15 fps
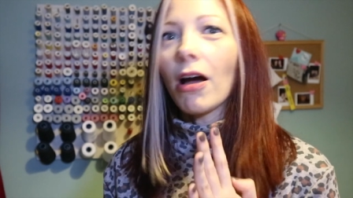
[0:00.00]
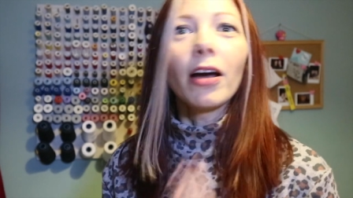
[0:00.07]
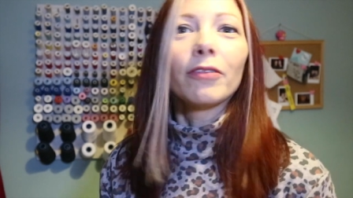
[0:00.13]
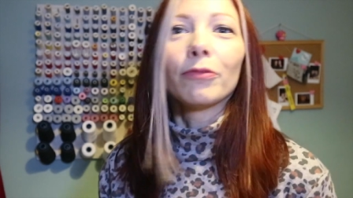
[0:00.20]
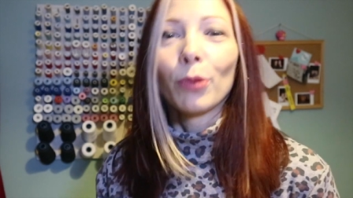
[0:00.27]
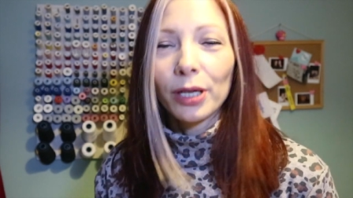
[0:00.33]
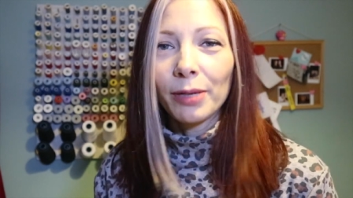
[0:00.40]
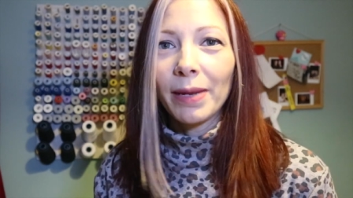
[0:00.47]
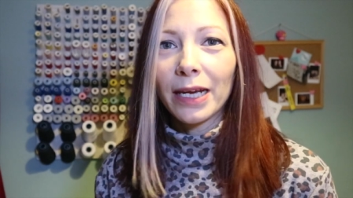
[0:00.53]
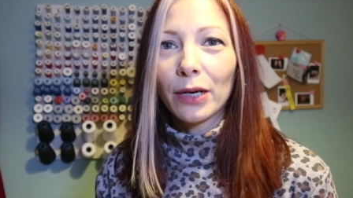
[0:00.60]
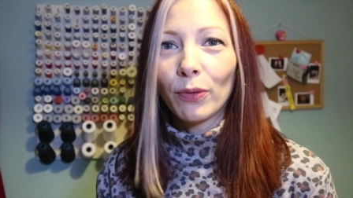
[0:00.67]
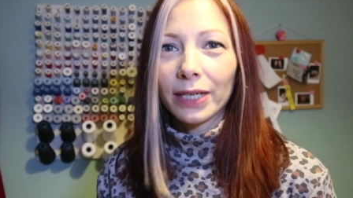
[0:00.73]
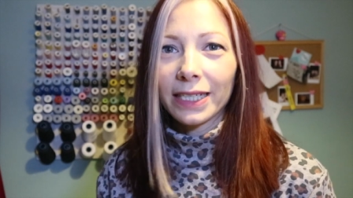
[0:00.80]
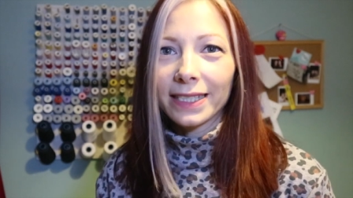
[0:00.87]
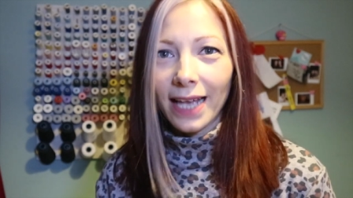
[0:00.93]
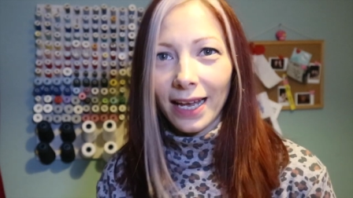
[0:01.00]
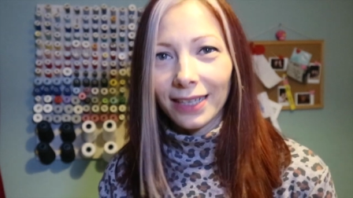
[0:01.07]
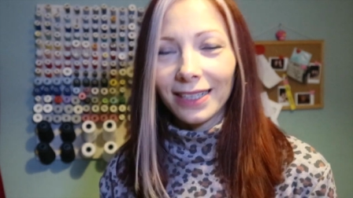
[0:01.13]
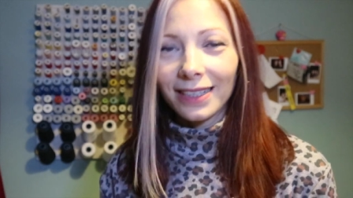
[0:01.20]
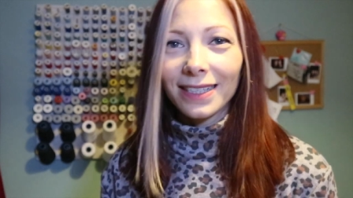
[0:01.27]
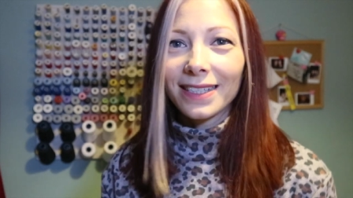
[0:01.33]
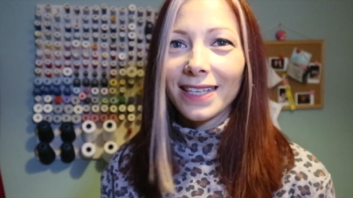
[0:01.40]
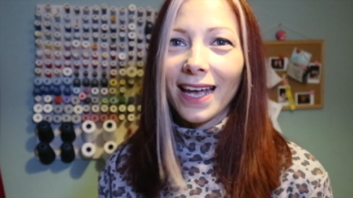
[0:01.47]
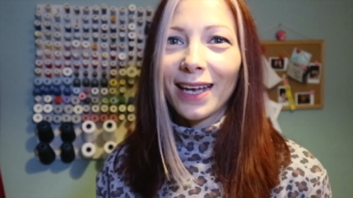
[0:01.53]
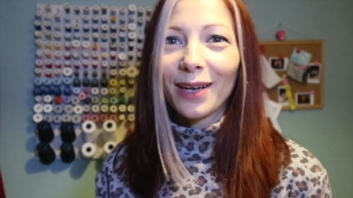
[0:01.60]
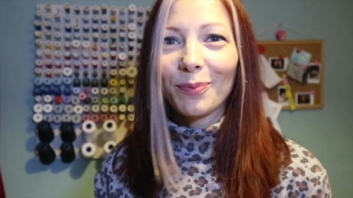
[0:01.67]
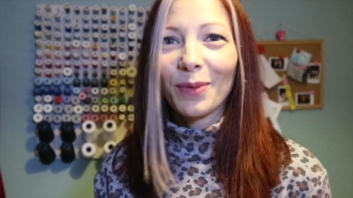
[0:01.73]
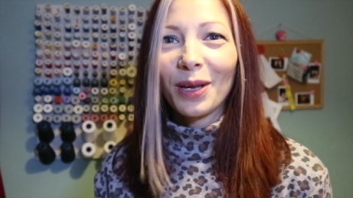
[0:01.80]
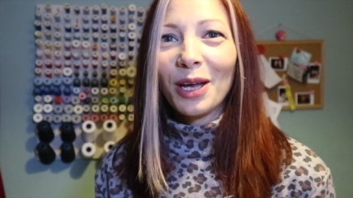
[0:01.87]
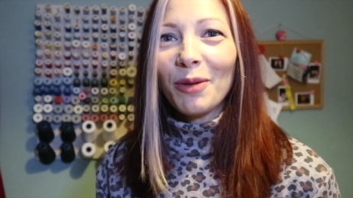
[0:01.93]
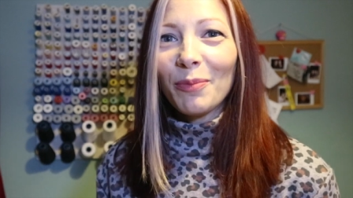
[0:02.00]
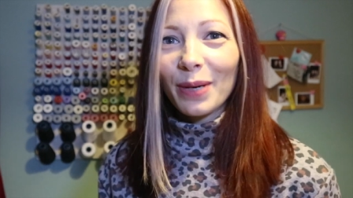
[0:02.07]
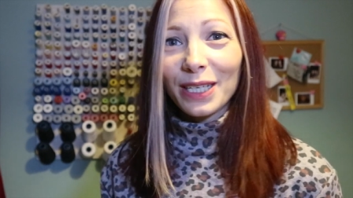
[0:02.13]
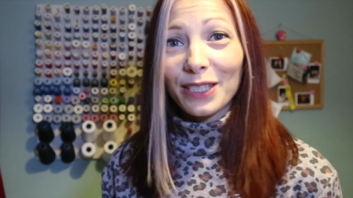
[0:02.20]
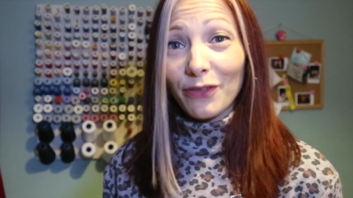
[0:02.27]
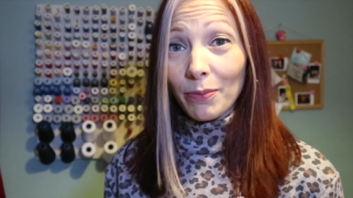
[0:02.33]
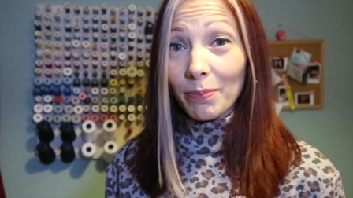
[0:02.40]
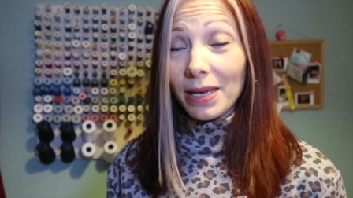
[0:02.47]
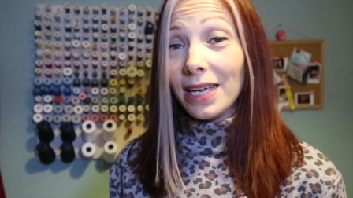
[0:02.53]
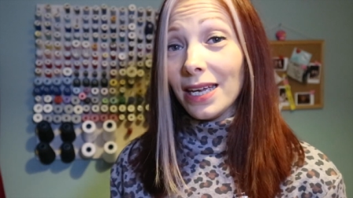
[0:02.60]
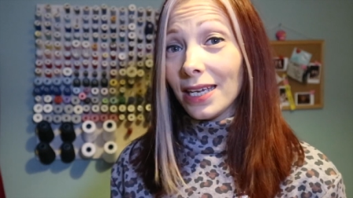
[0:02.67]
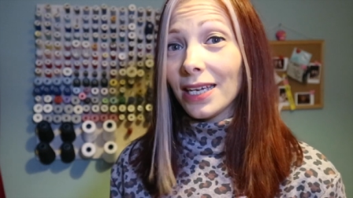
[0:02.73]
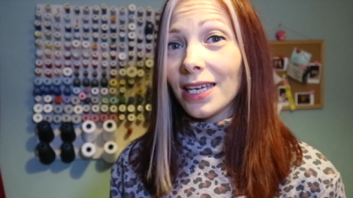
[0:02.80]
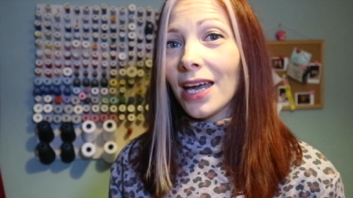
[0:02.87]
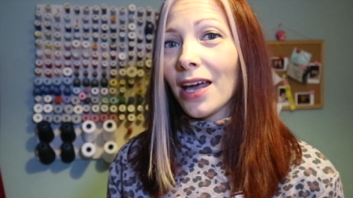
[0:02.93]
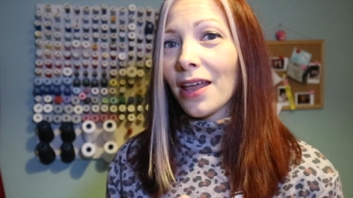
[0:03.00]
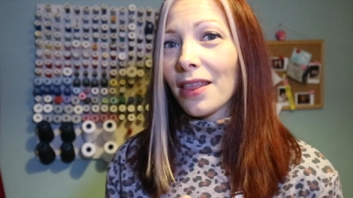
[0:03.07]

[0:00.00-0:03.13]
I want to make one exactly the same," because for me